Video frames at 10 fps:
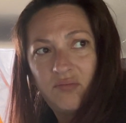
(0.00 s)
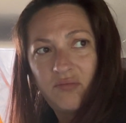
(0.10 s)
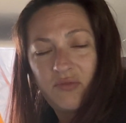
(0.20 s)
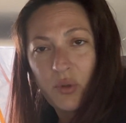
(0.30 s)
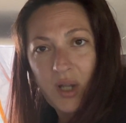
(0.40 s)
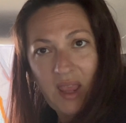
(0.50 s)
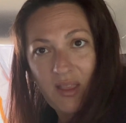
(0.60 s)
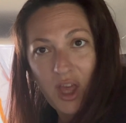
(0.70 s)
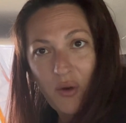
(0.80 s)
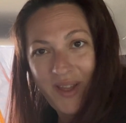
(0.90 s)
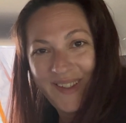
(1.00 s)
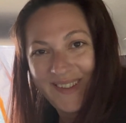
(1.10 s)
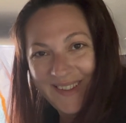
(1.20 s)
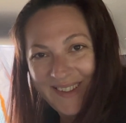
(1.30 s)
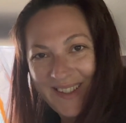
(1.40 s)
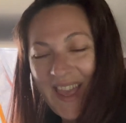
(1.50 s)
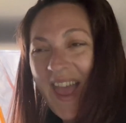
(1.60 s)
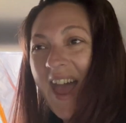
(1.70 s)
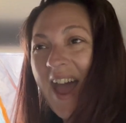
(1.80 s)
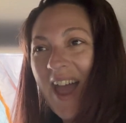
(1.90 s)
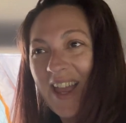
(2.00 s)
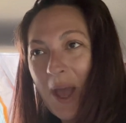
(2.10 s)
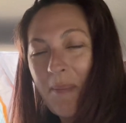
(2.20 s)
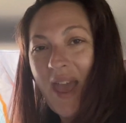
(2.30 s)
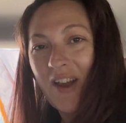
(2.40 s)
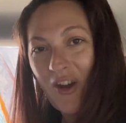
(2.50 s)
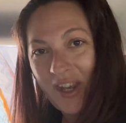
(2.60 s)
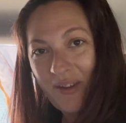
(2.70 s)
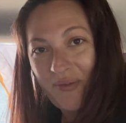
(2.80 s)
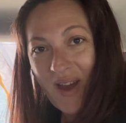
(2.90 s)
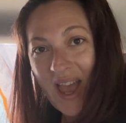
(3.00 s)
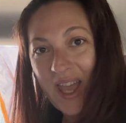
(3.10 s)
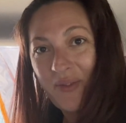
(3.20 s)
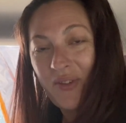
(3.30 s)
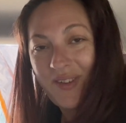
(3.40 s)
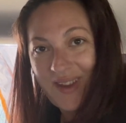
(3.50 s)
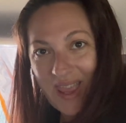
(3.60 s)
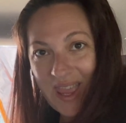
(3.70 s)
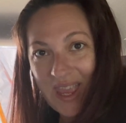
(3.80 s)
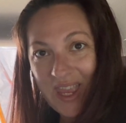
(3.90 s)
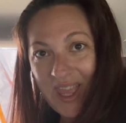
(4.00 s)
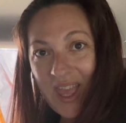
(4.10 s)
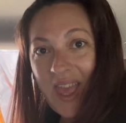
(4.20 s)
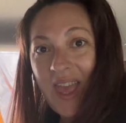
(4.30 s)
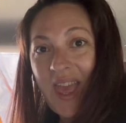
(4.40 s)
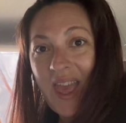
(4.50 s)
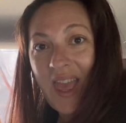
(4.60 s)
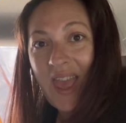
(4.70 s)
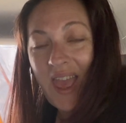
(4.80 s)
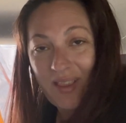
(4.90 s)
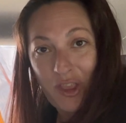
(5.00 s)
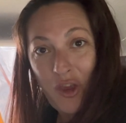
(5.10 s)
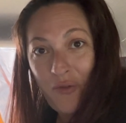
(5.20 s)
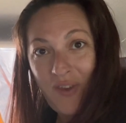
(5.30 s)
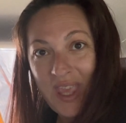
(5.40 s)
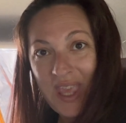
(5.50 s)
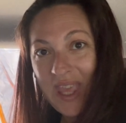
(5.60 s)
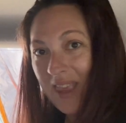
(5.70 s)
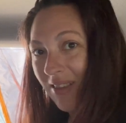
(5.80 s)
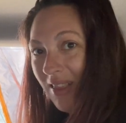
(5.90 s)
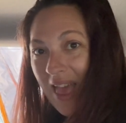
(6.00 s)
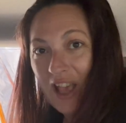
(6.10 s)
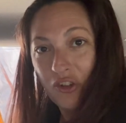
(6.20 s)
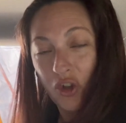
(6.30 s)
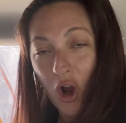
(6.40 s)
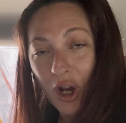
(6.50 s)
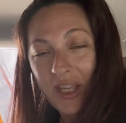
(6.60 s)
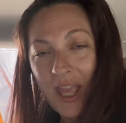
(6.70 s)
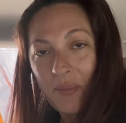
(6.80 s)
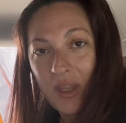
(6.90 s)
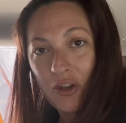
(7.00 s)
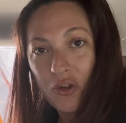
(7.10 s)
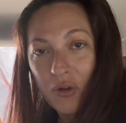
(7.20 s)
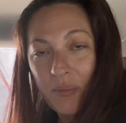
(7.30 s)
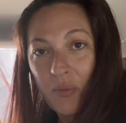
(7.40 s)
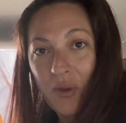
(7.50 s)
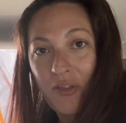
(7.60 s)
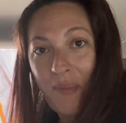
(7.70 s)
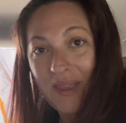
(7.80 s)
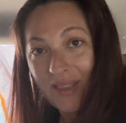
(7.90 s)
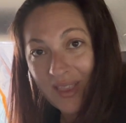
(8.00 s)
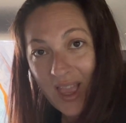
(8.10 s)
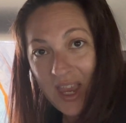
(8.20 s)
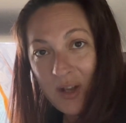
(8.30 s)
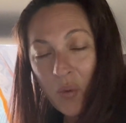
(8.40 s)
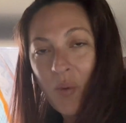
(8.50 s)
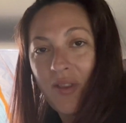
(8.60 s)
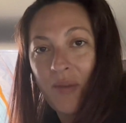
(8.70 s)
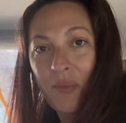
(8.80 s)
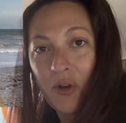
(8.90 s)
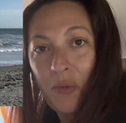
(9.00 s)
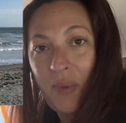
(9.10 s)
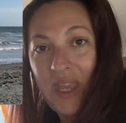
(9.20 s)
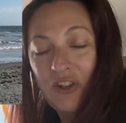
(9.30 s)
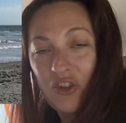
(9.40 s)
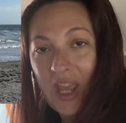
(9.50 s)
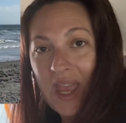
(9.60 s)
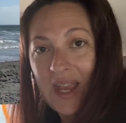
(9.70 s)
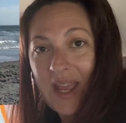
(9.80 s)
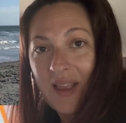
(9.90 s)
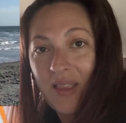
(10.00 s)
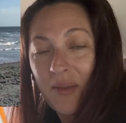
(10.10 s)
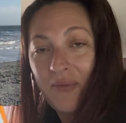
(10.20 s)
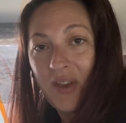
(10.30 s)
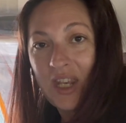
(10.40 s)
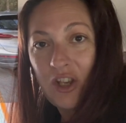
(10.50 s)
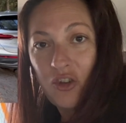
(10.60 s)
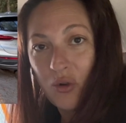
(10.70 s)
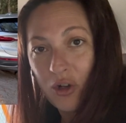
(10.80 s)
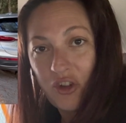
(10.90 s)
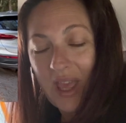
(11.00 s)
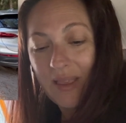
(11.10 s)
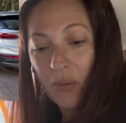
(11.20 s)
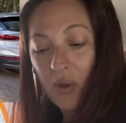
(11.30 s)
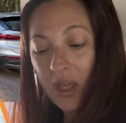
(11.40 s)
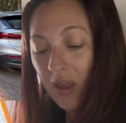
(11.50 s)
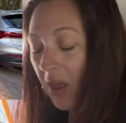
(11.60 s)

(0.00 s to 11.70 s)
4 days ago. I got back on a 5-day SUV/car camping trip with my son. We went to Myrtle Beach and had some fun in Georgia as well.